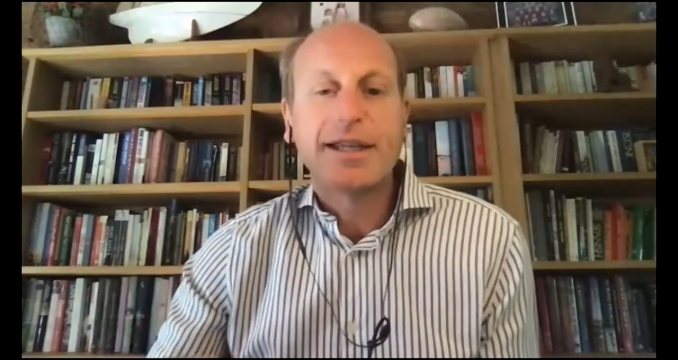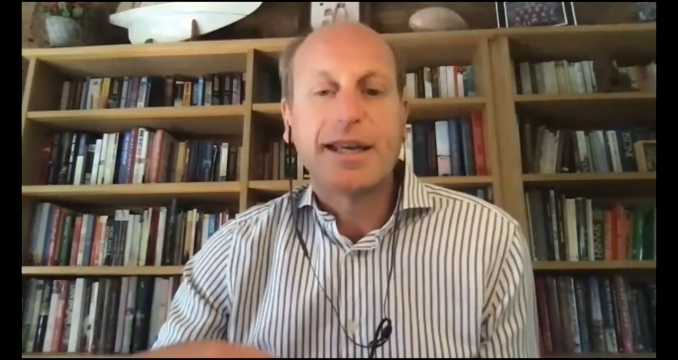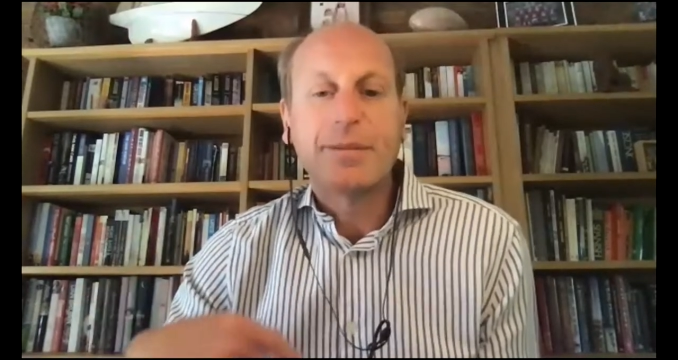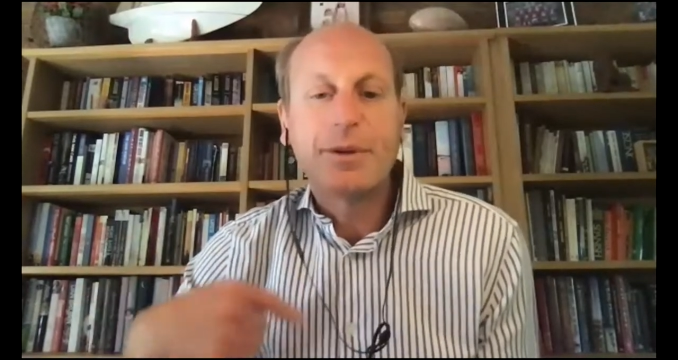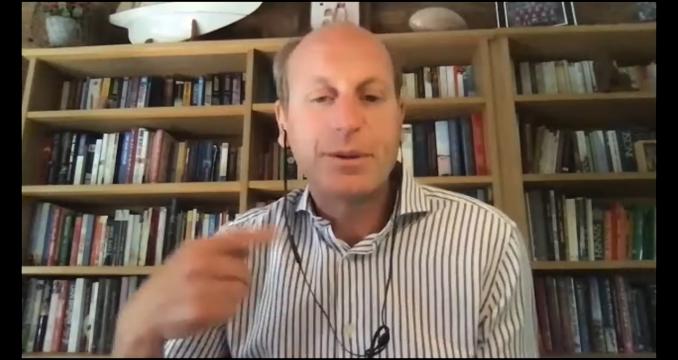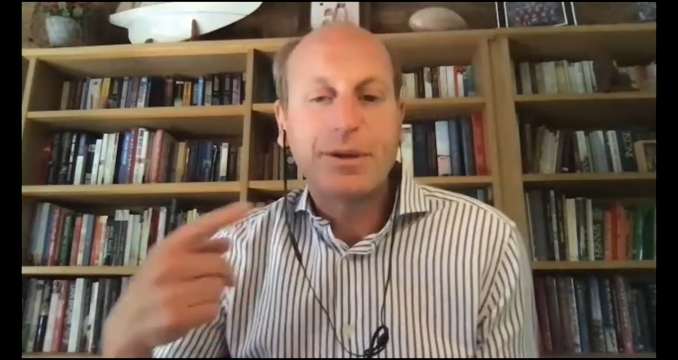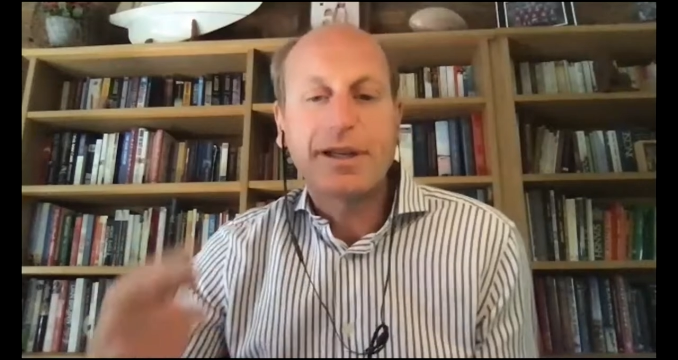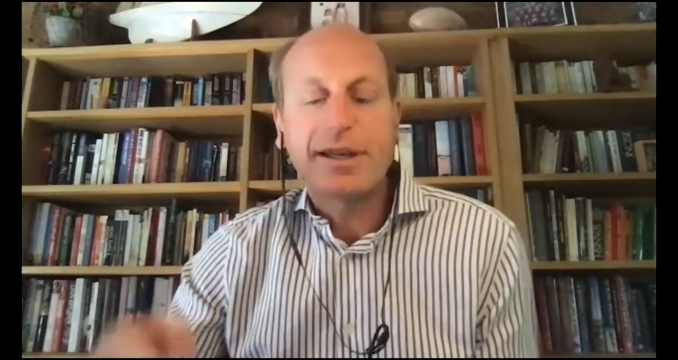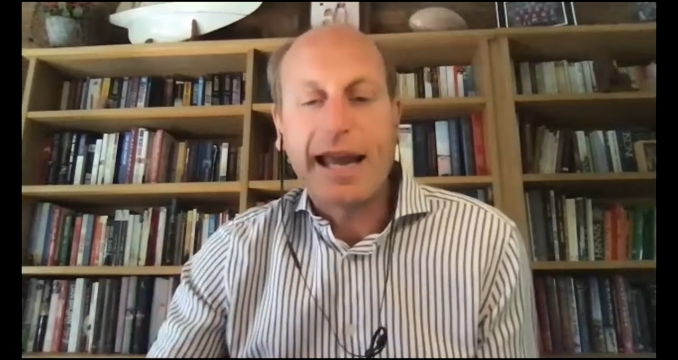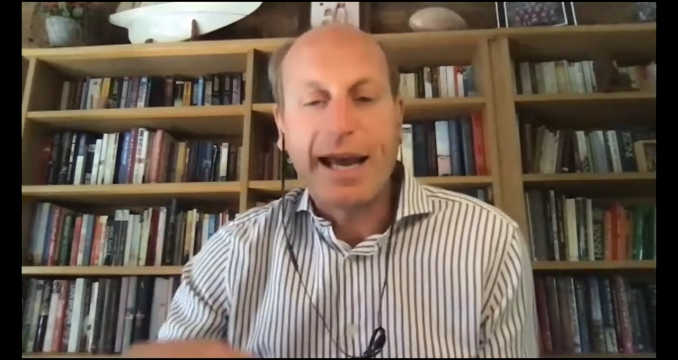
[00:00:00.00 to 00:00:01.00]

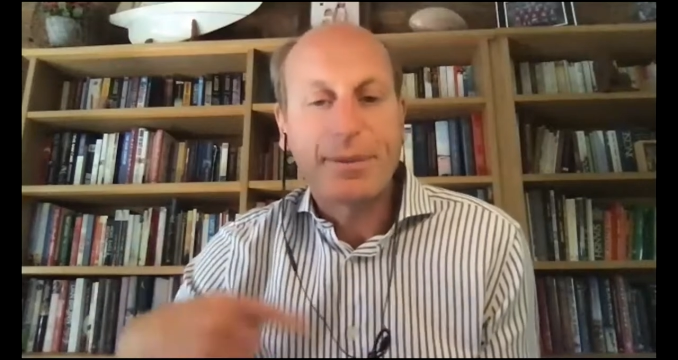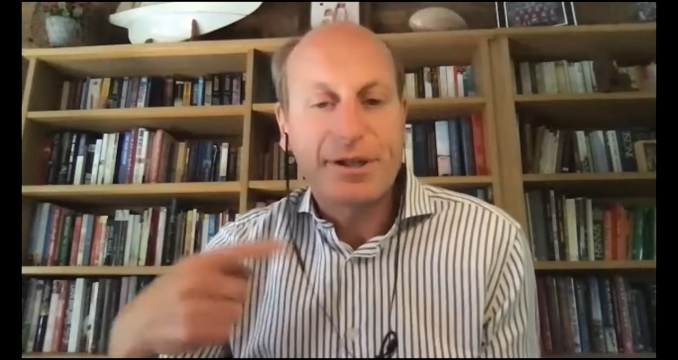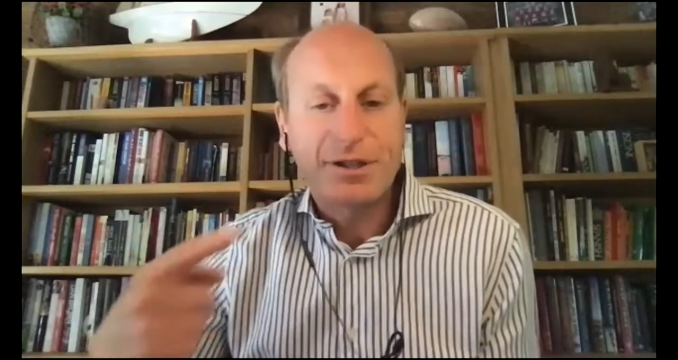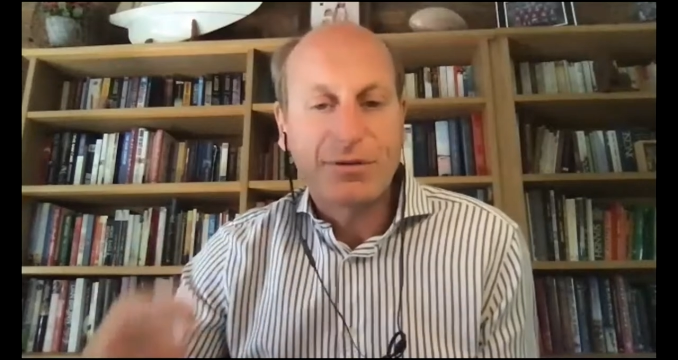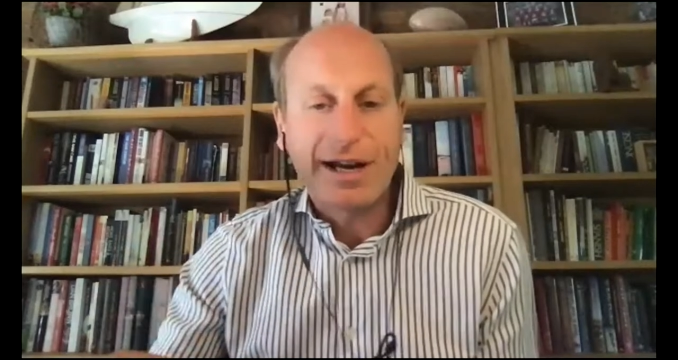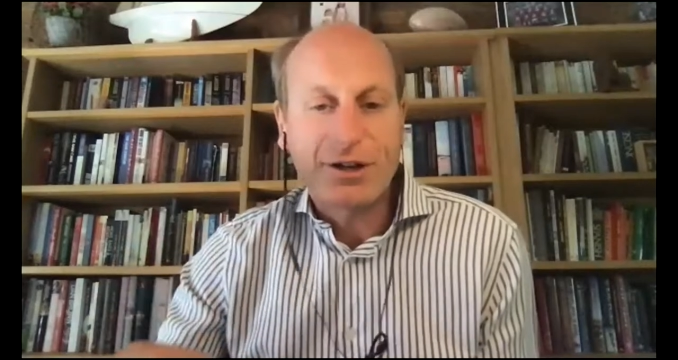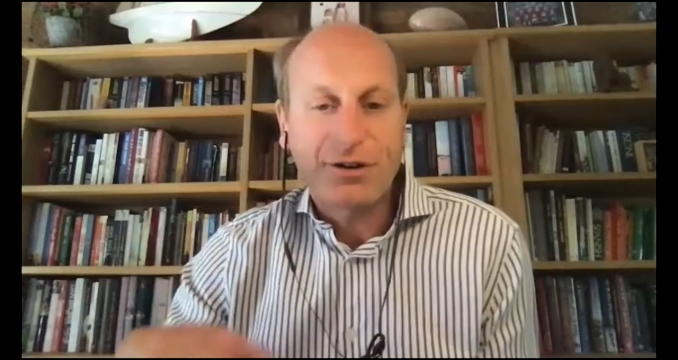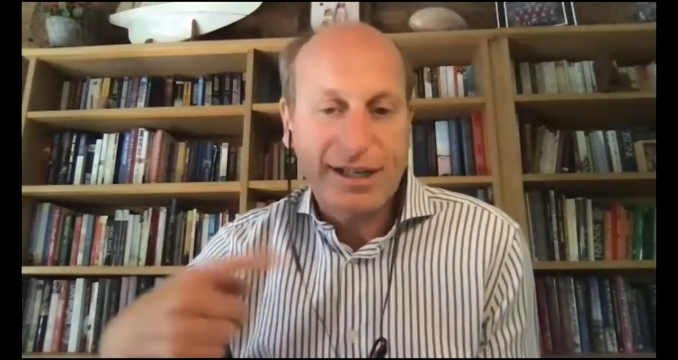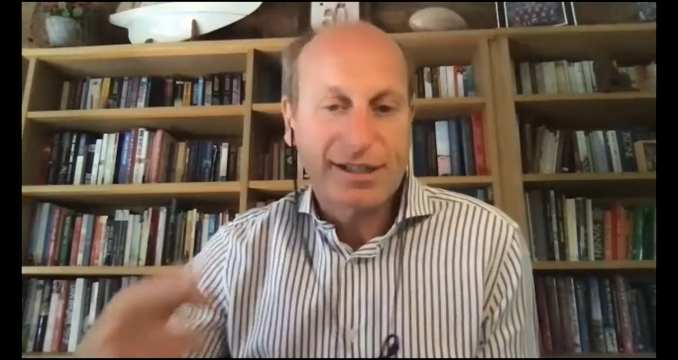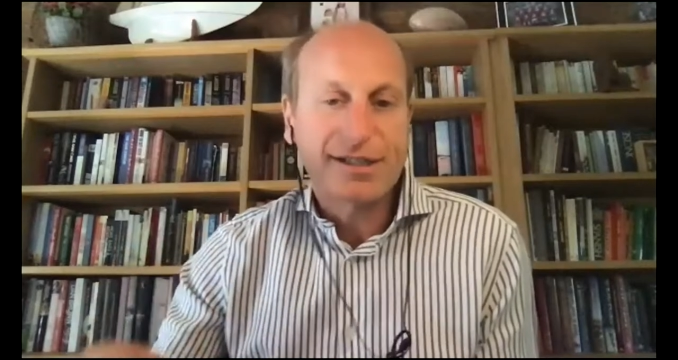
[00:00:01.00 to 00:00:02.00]
Building habits around your
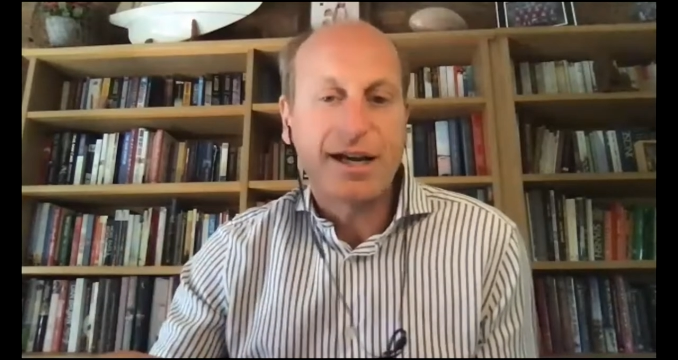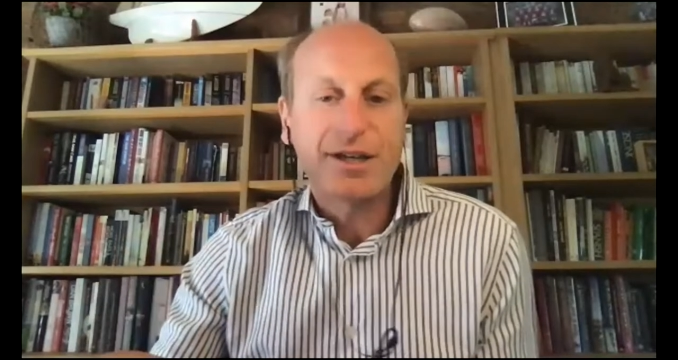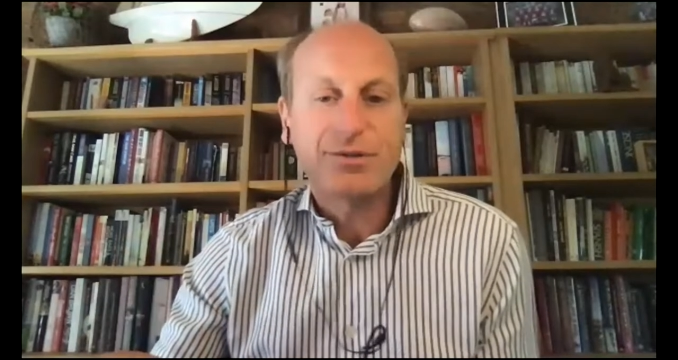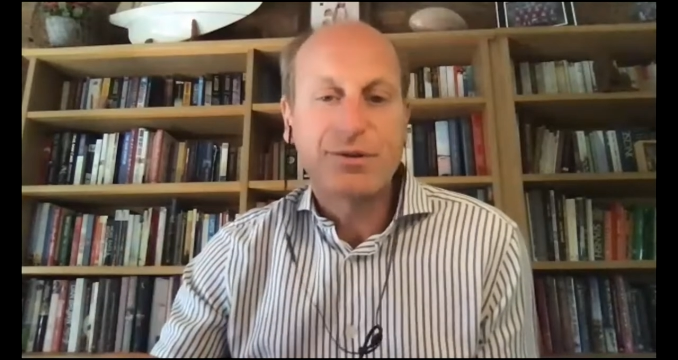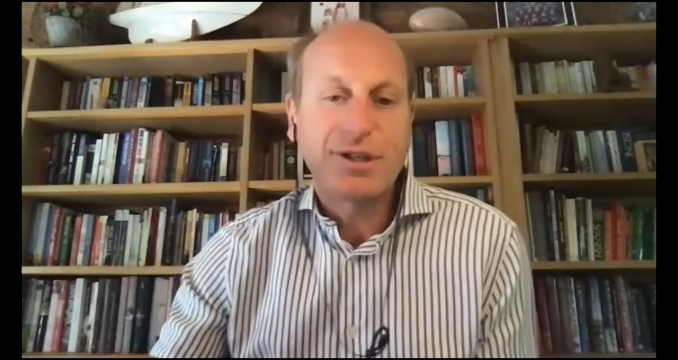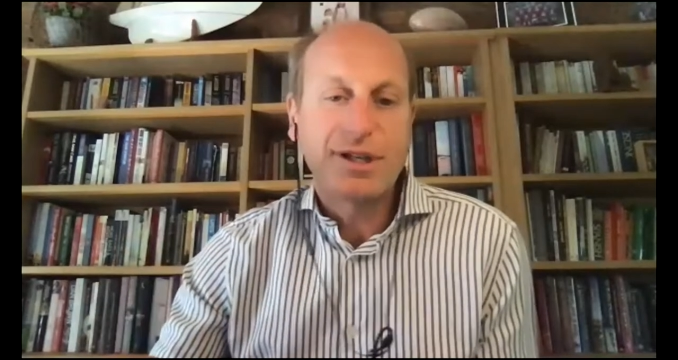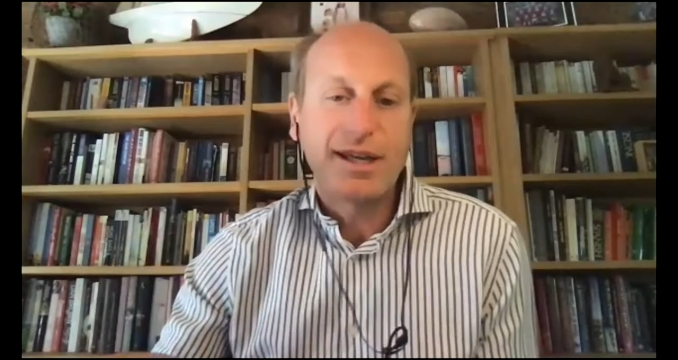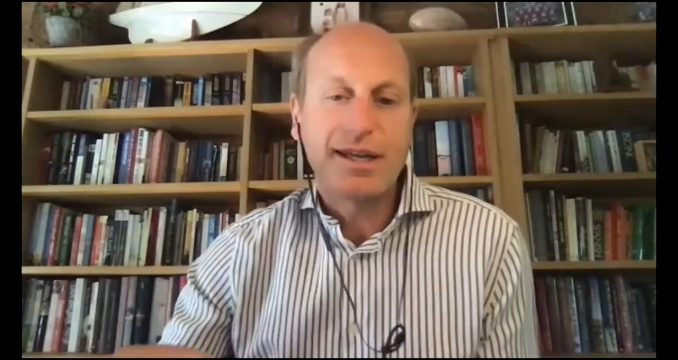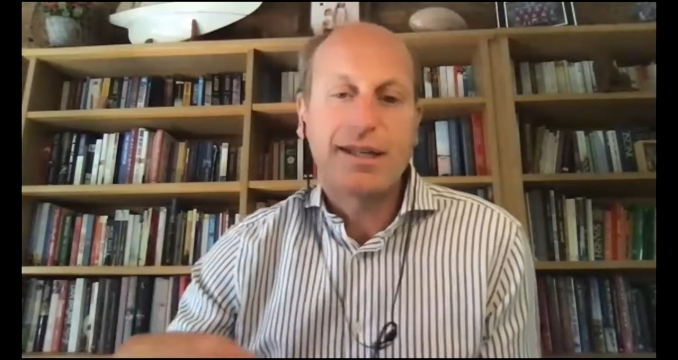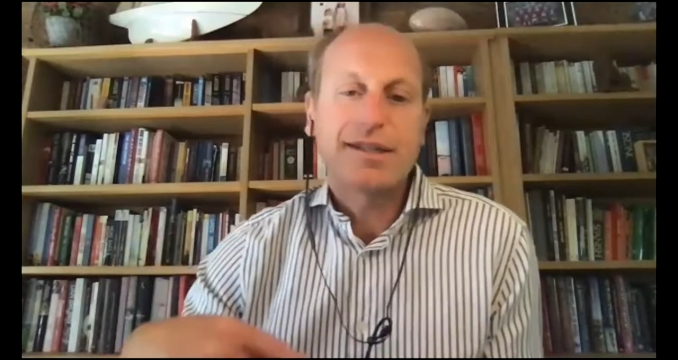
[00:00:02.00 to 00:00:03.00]
exercise
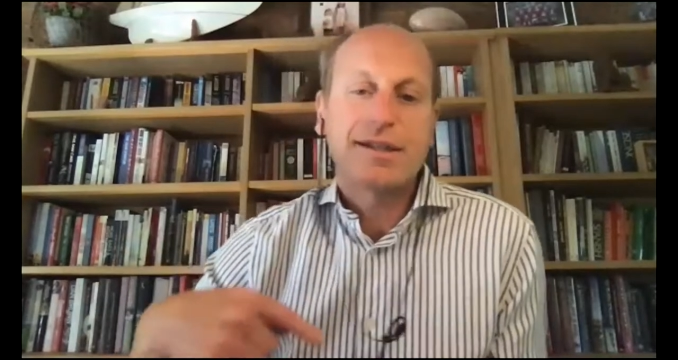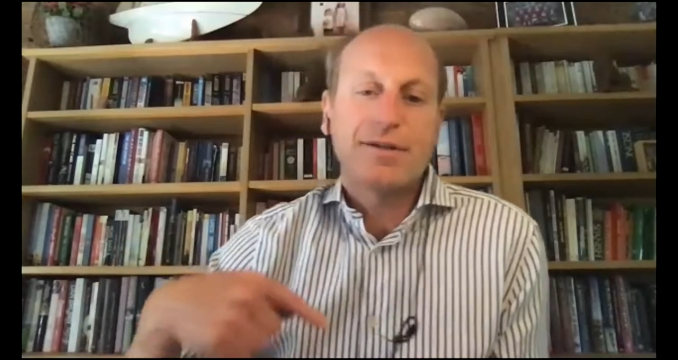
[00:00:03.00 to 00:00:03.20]
routines,